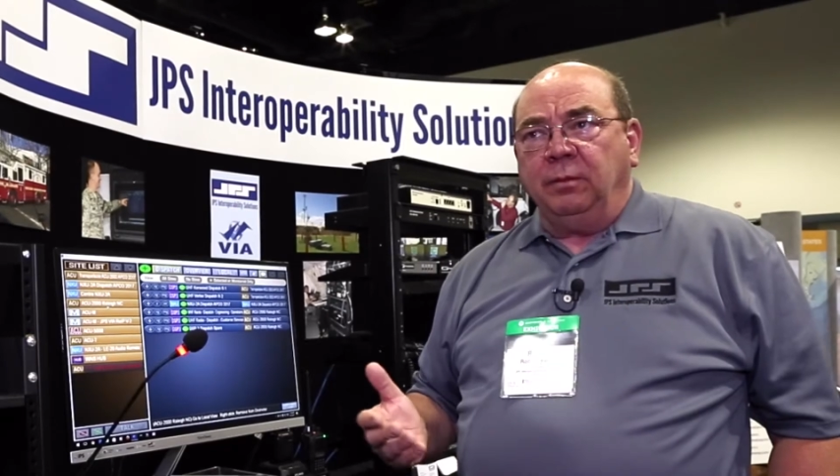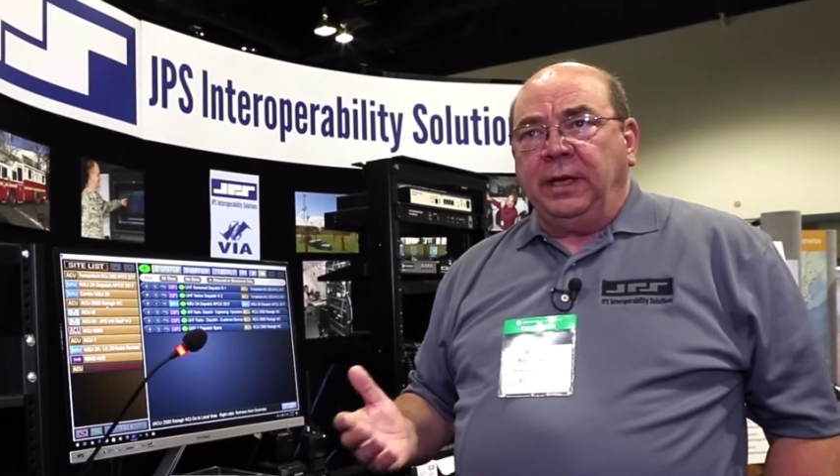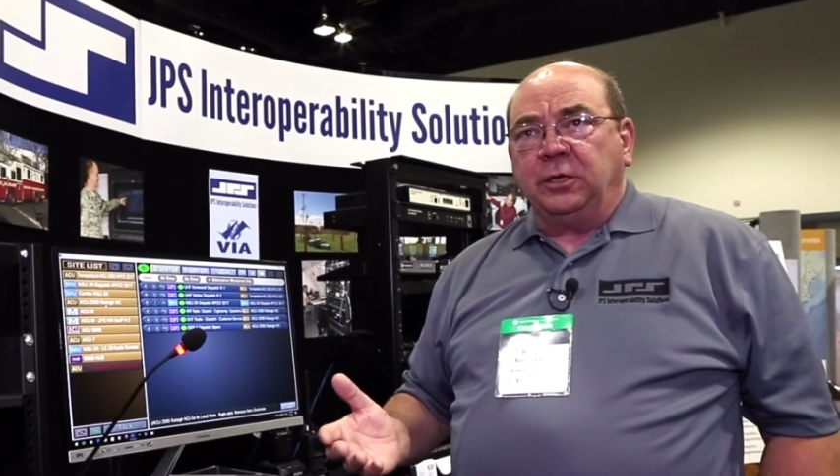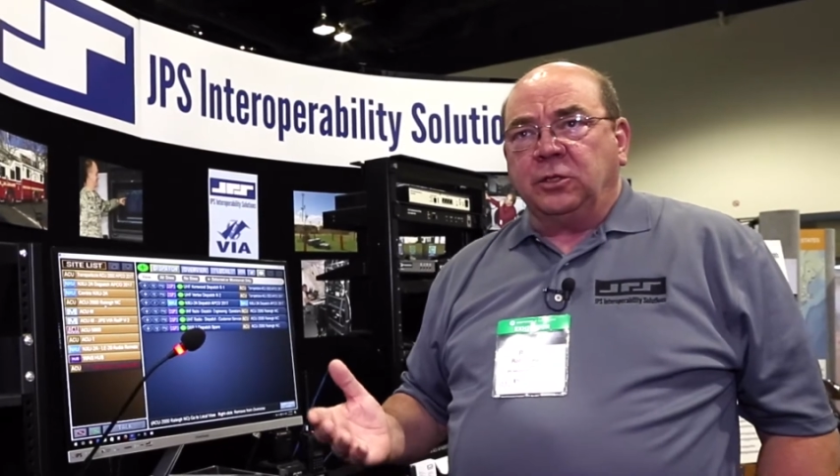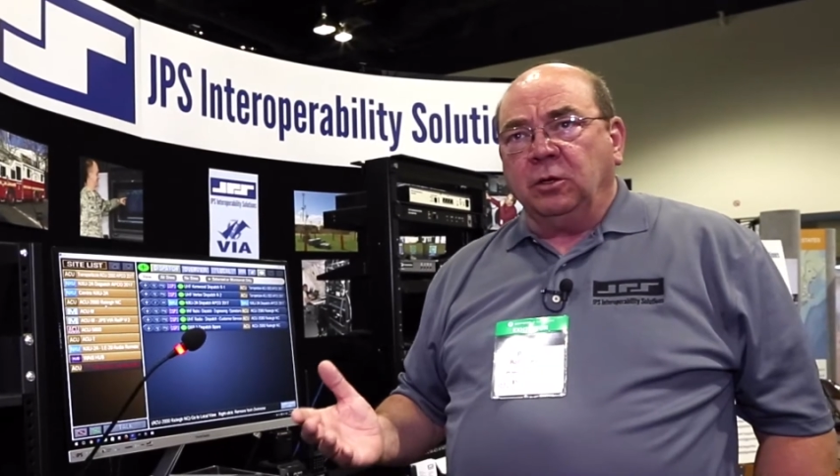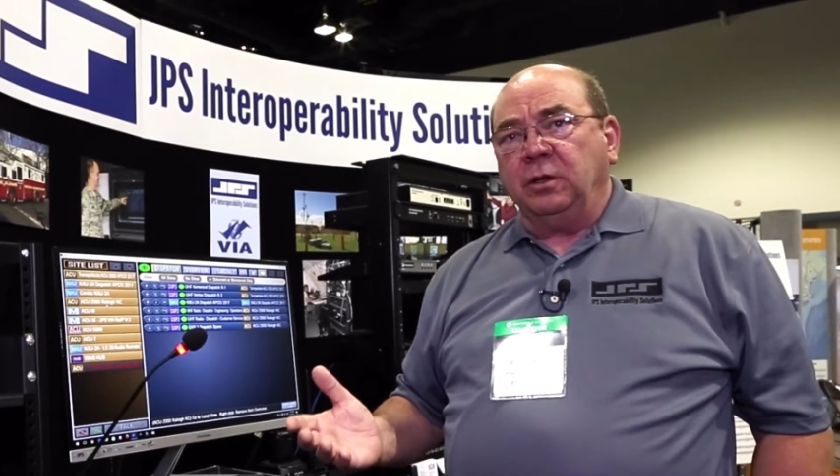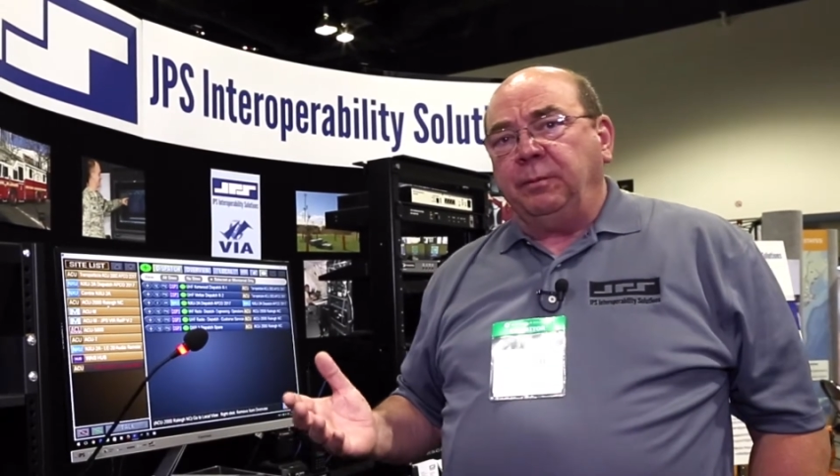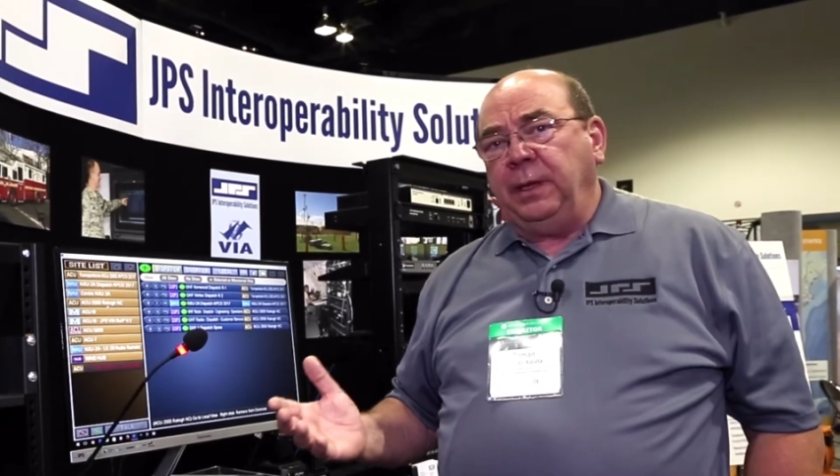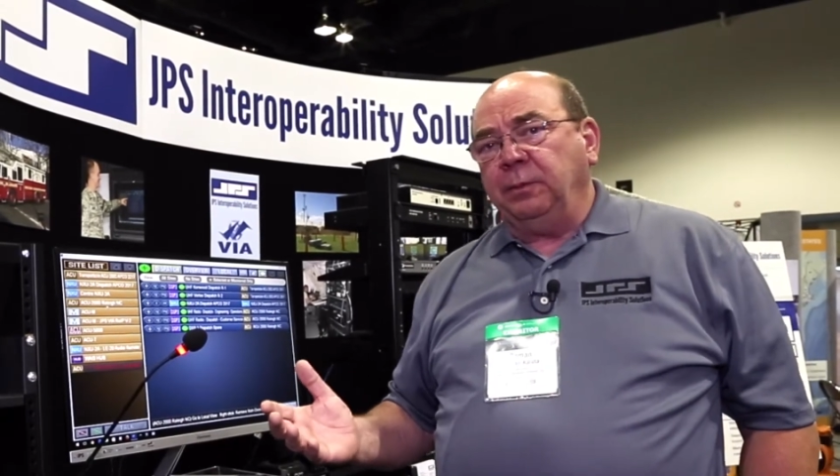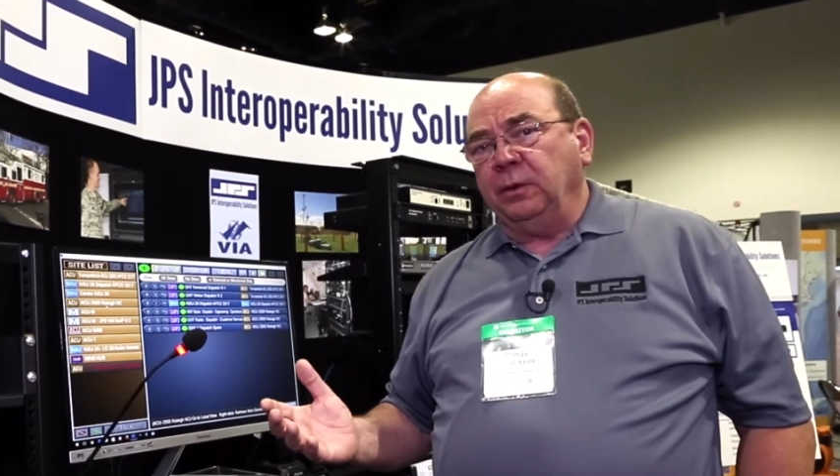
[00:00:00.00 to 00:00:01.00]
to make sure
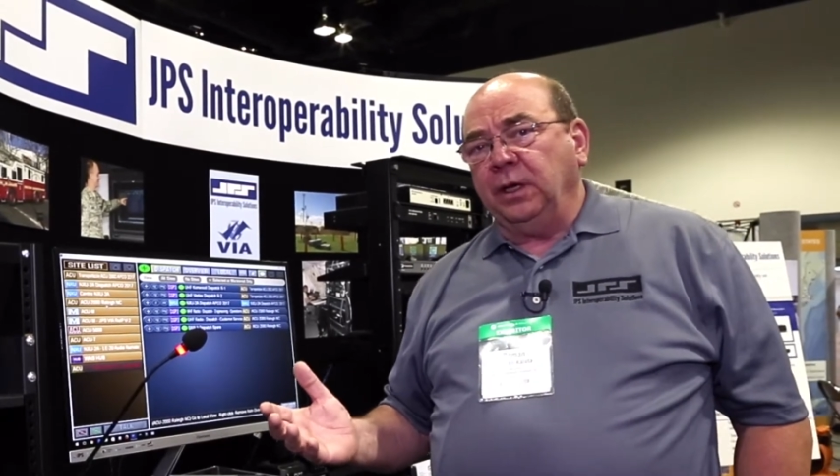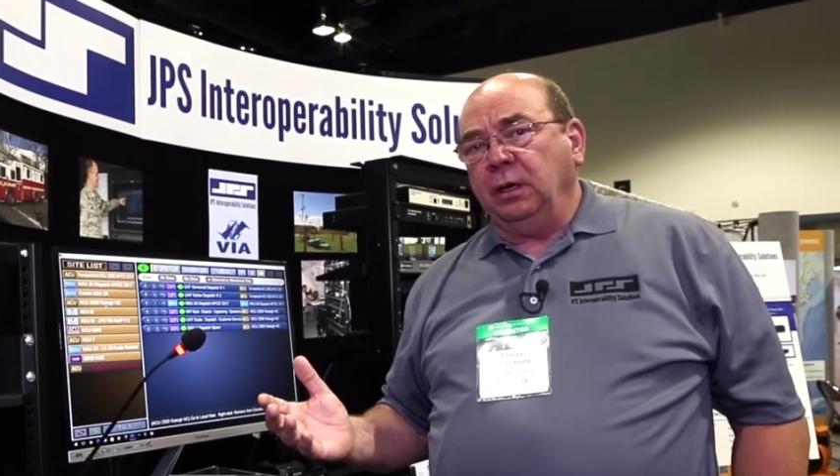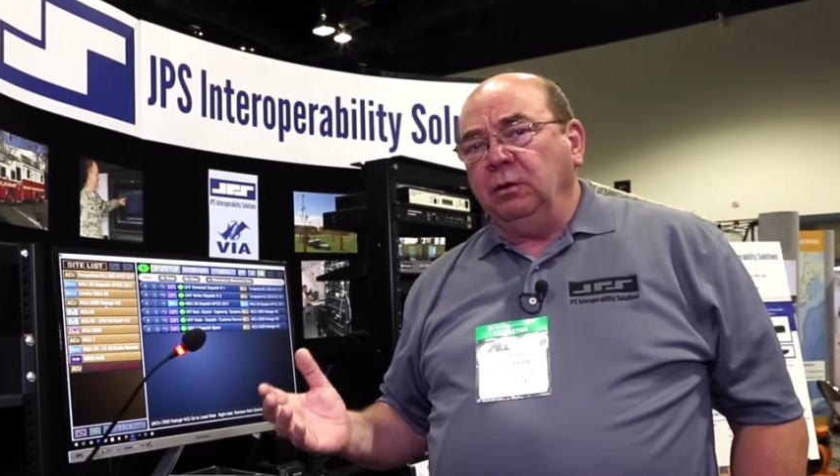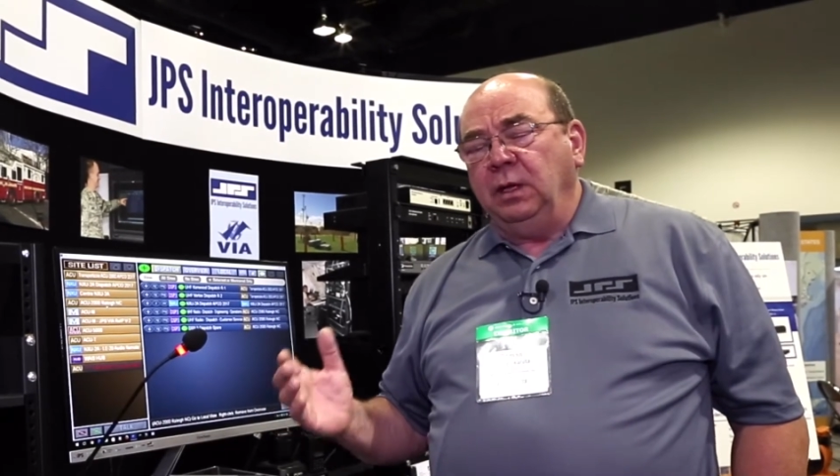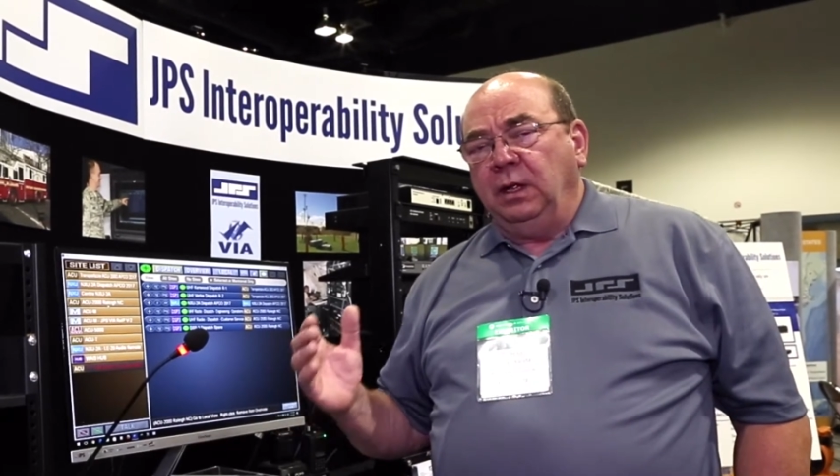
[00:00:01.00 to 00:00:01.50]
that people know